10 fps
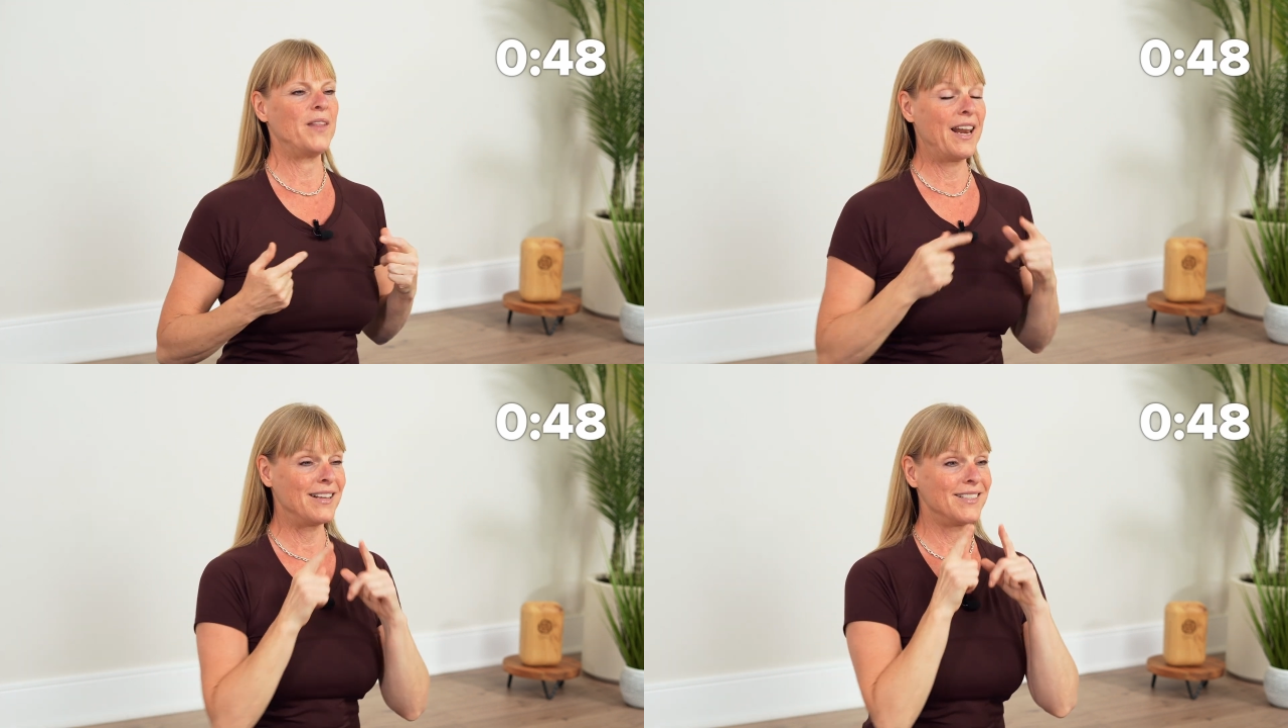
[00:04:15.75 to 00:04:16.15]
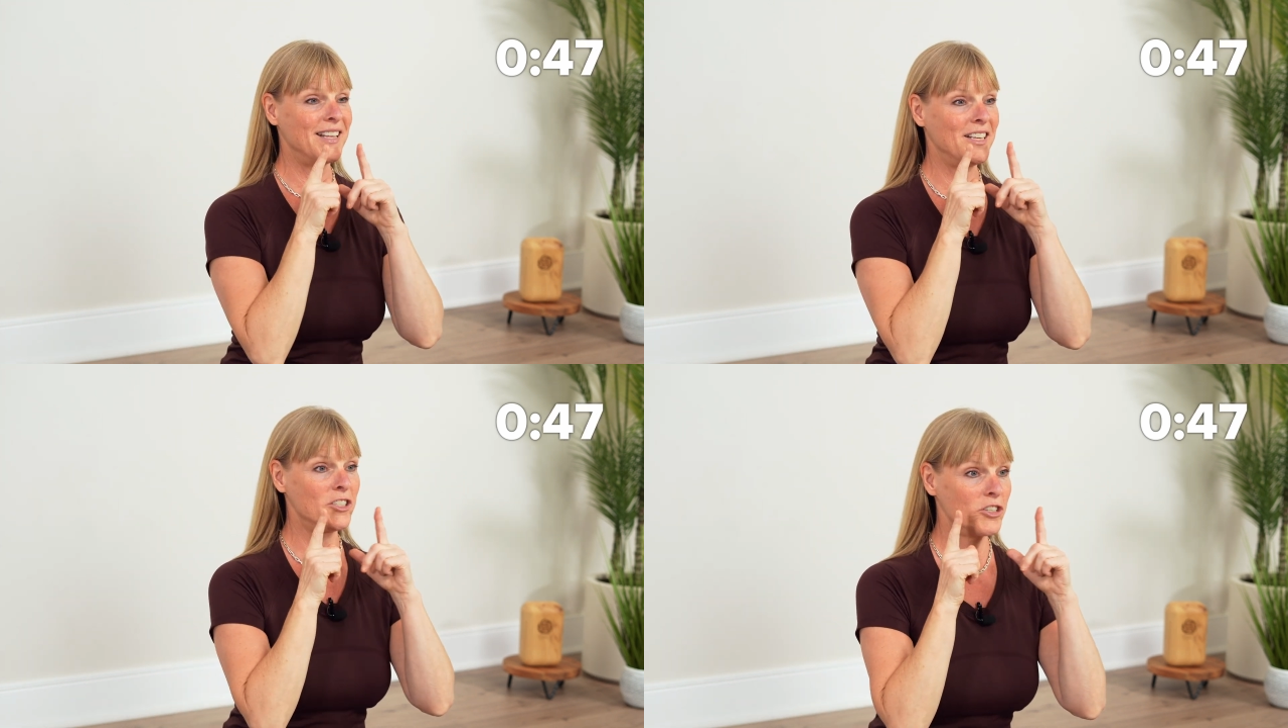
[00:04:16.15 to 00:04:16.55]
And as
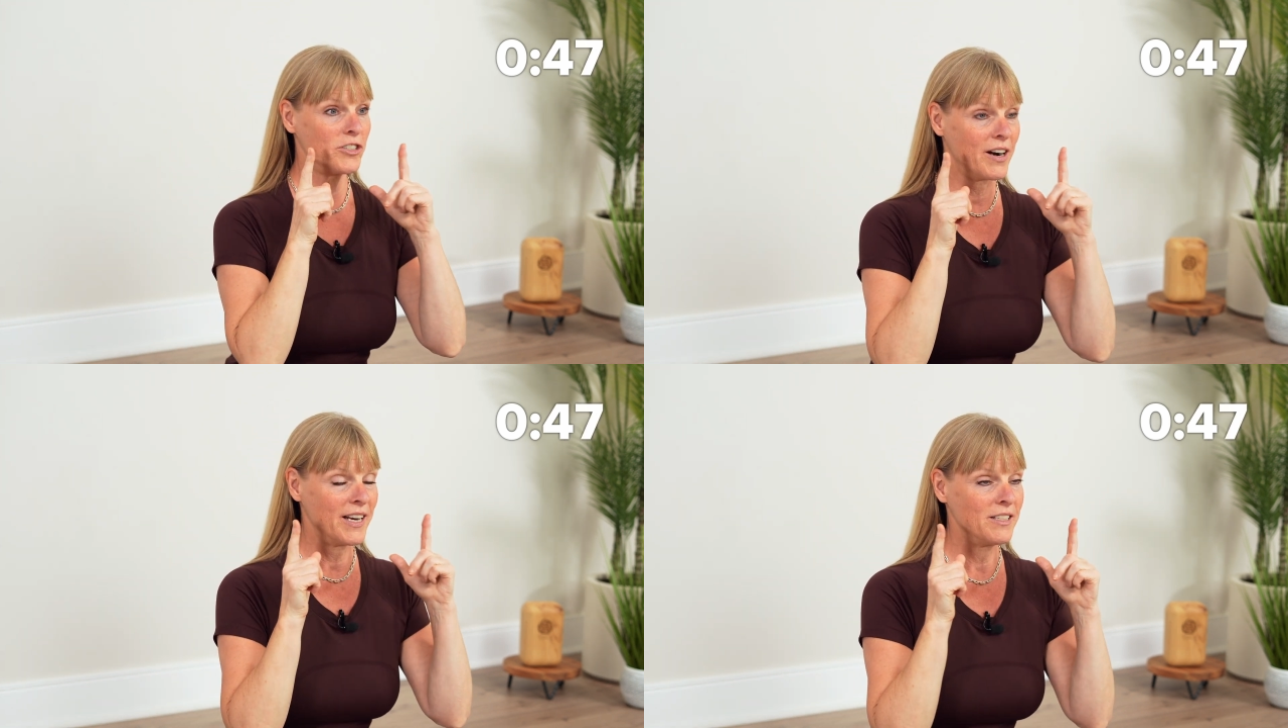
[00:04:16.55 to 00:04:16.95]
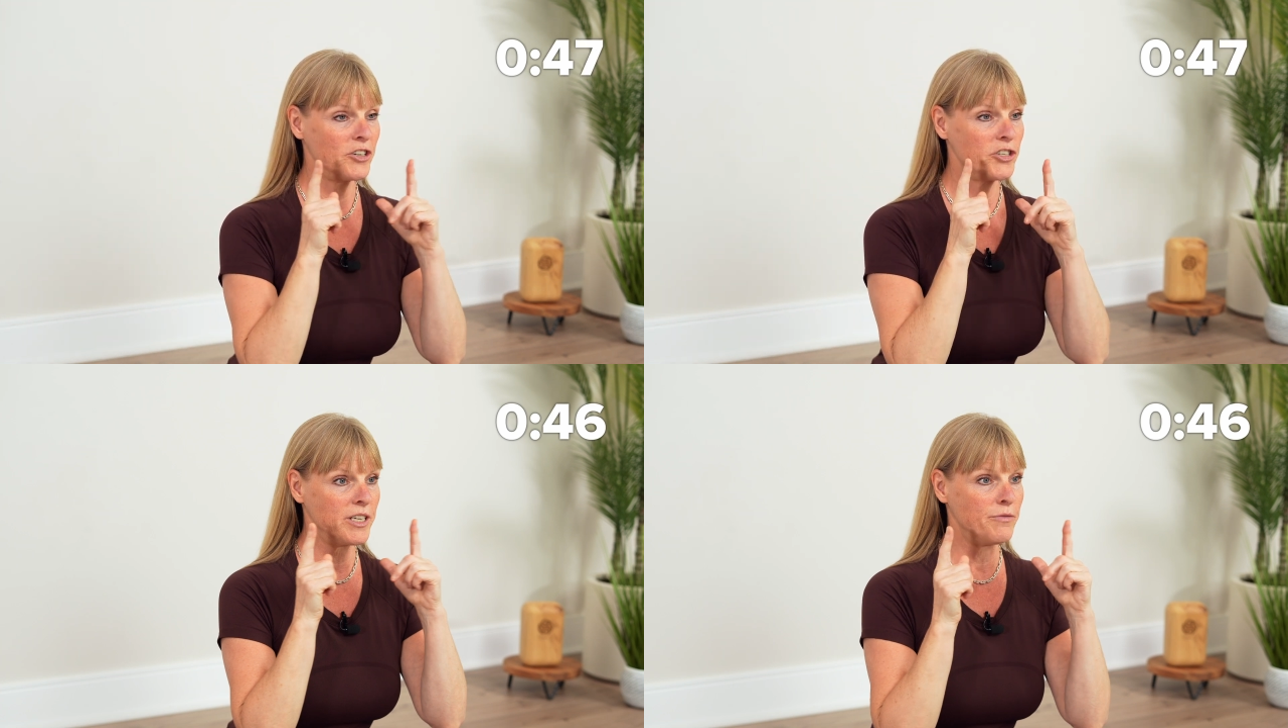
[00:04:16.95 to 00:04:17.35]
things are starting
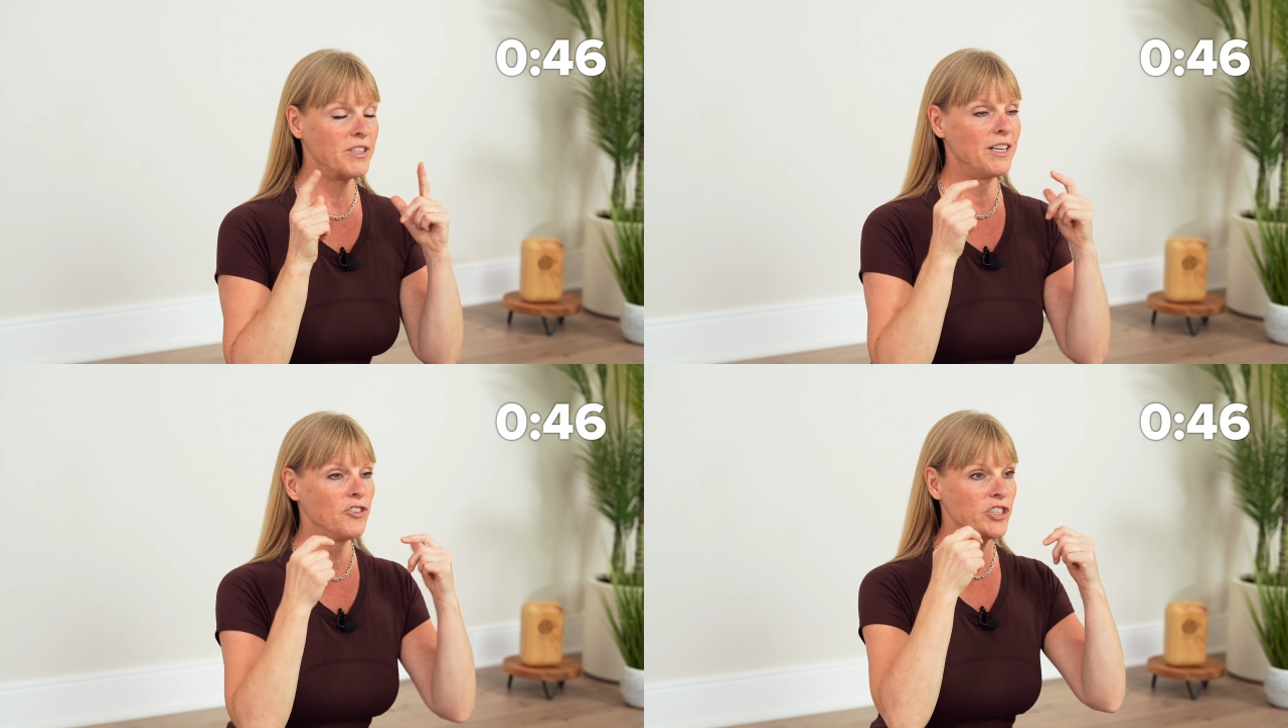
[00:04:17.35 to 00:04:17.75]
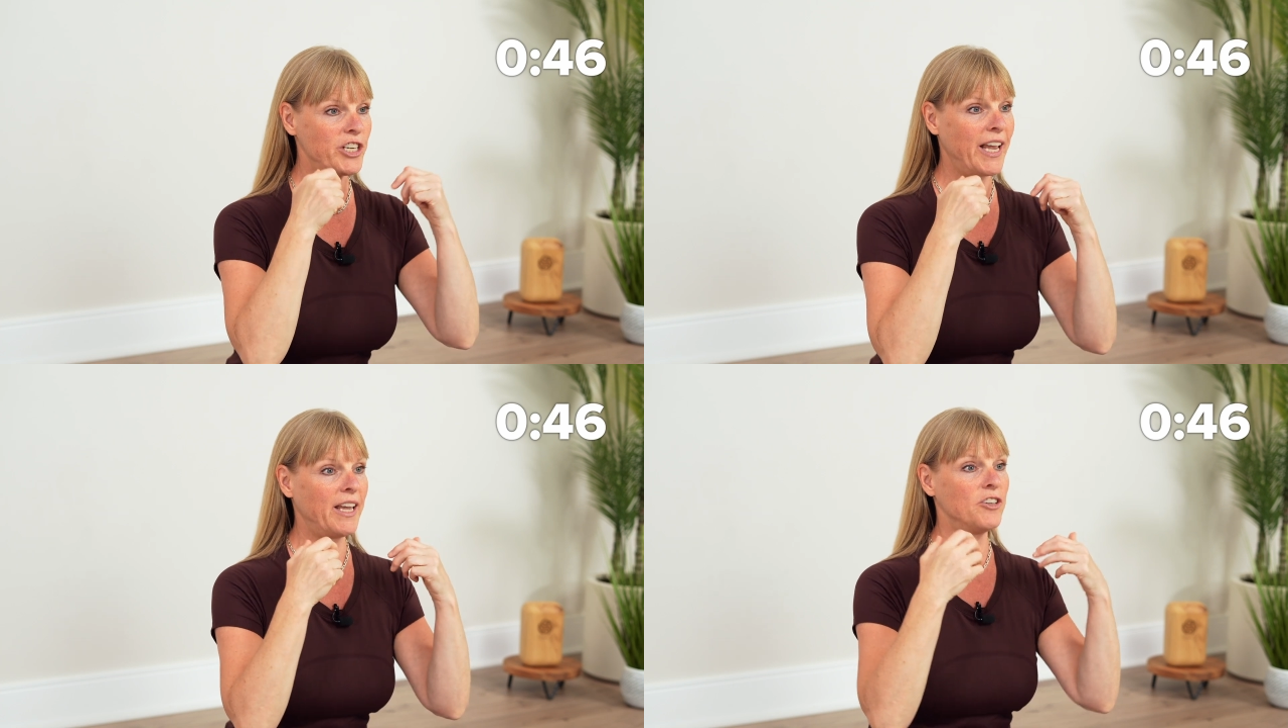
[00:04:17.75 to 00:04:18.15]
to shift and
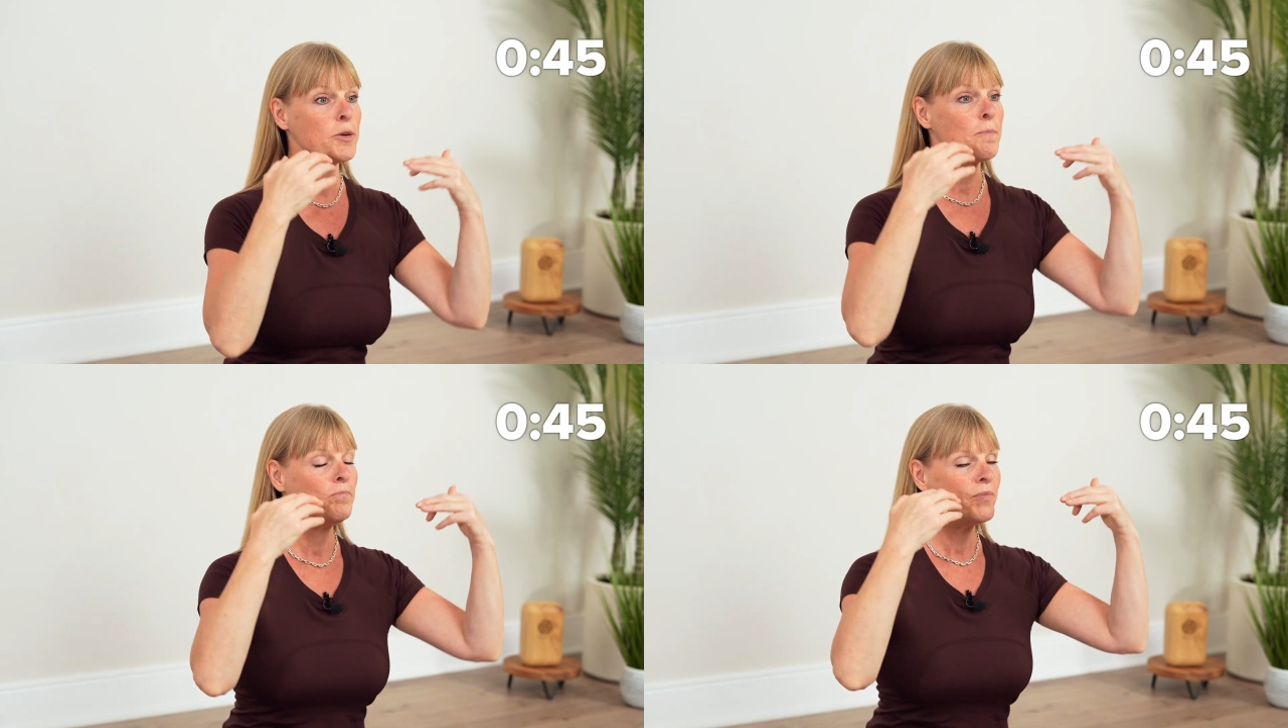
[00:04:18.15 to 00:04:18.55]
change,